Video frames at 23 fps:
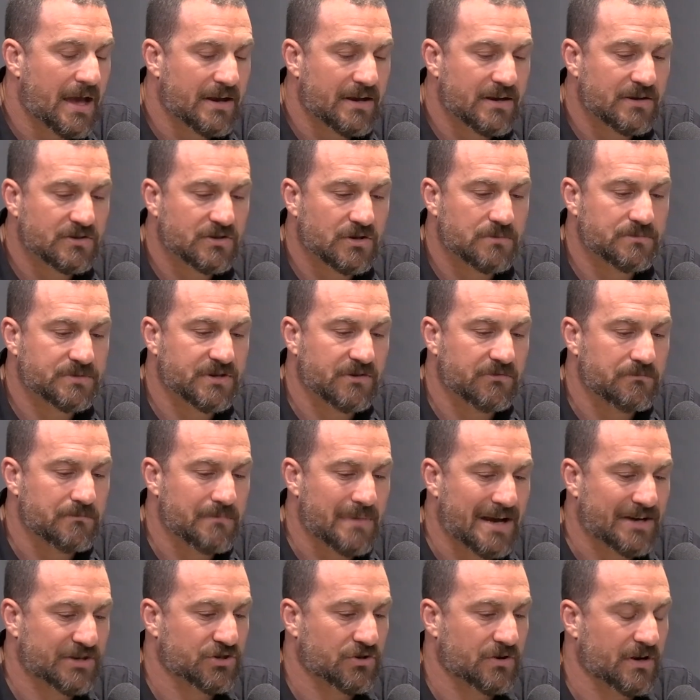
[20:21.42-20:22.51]
And in terms of
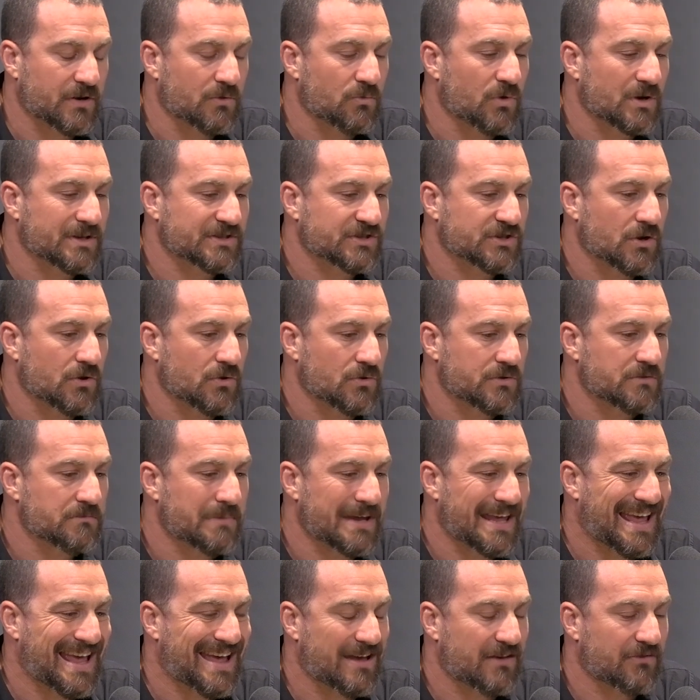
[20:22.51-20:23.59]
measuring one's own
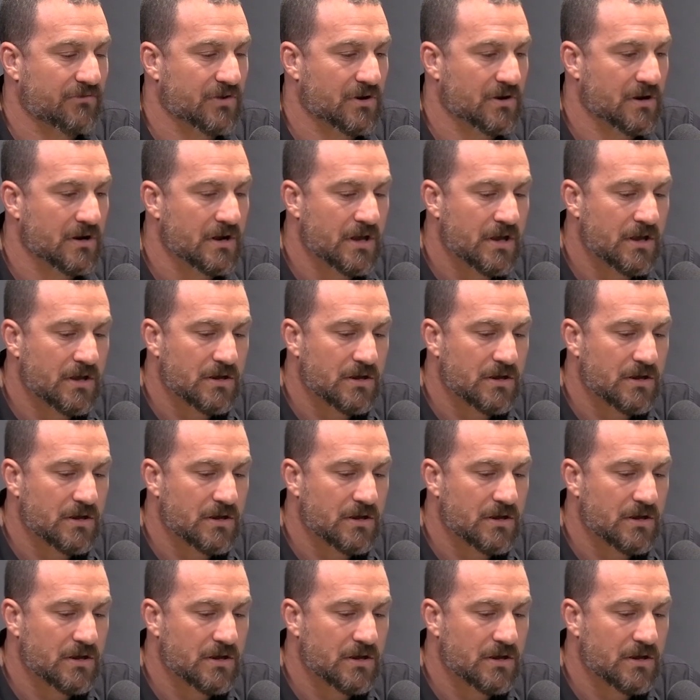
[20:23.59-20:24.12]
behavior,